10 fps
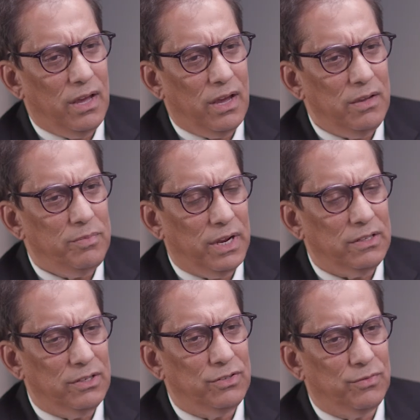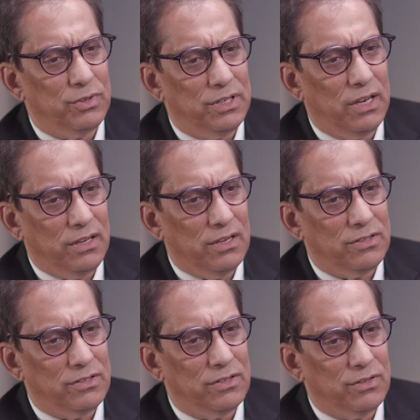I practiced for 10 years
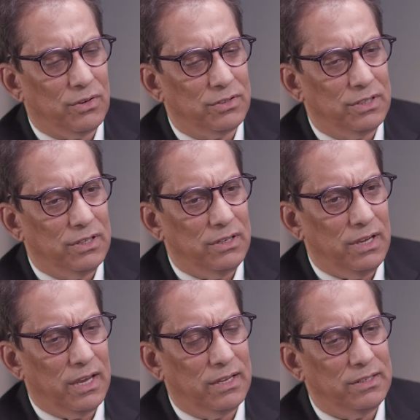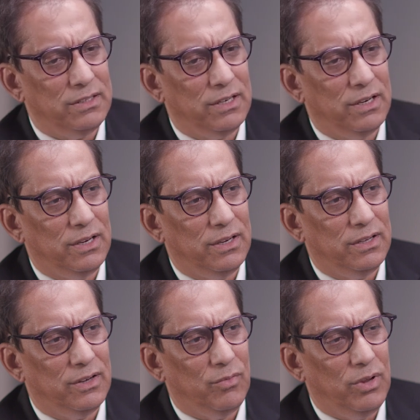as a doctor, and
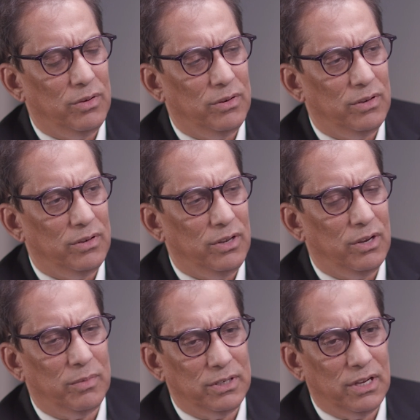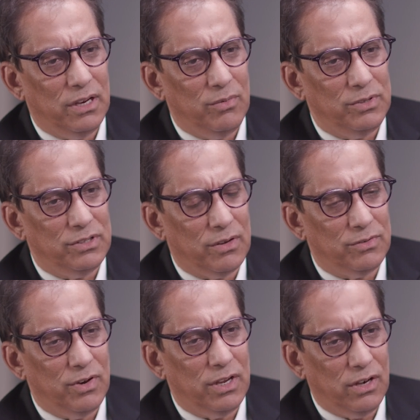when Mandela I was
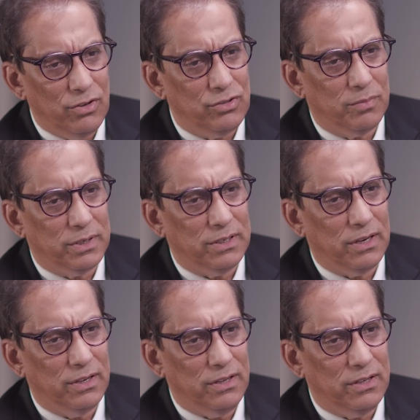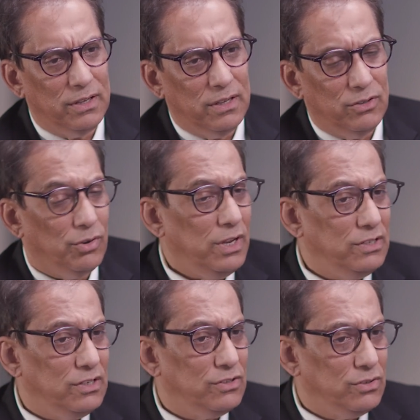very close to Mandela, not as
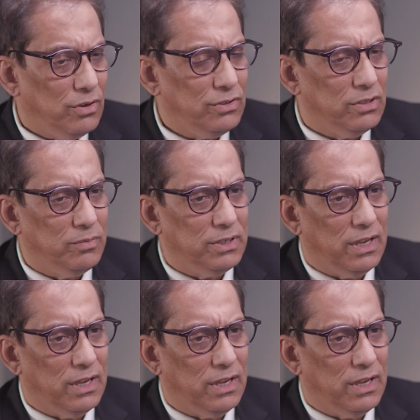his doctor, but